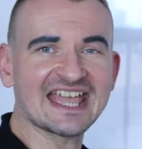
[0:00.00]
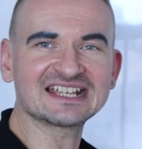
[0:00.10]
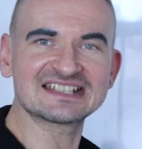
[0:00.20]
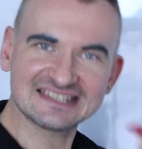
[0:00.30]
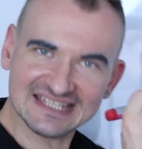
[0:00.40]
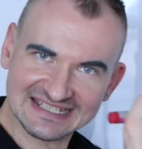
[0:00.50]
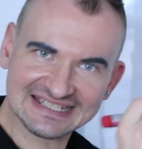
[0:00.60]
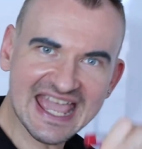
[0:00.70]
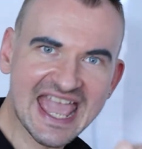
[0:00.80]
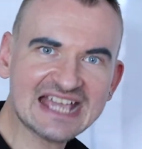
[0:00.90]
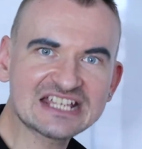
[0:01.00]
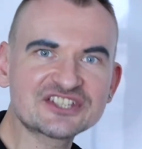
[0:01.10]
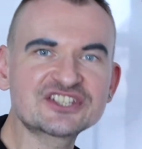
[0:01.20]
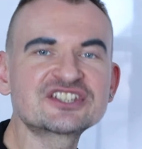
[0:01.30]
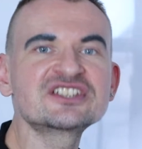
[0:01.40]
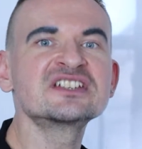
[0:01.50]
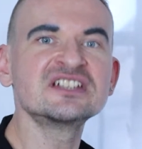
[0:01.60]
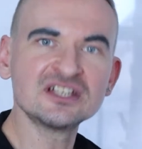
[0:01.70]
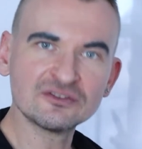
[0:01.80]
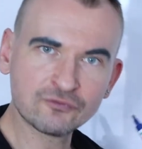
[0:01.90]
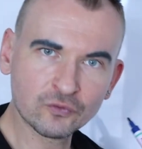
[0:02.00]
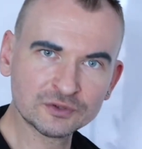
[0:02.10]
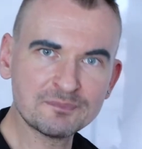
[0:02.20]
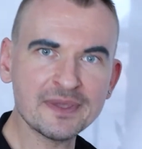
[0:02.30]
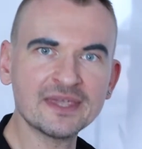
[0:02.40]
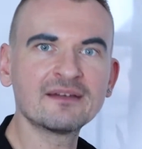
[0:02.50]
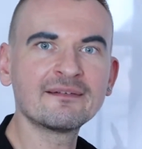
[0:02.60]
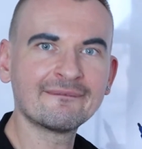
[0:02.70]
x, this x would be